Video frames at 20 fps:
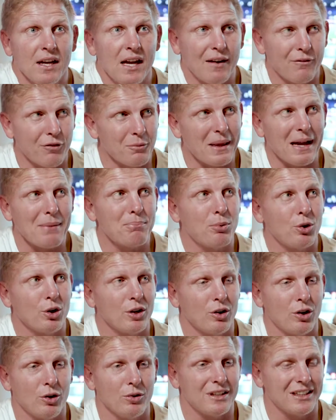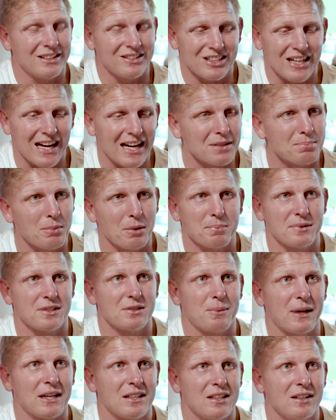And from that point on, it changed my
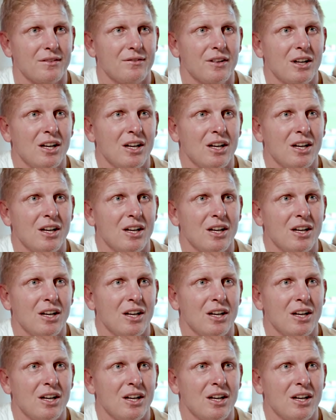perspective.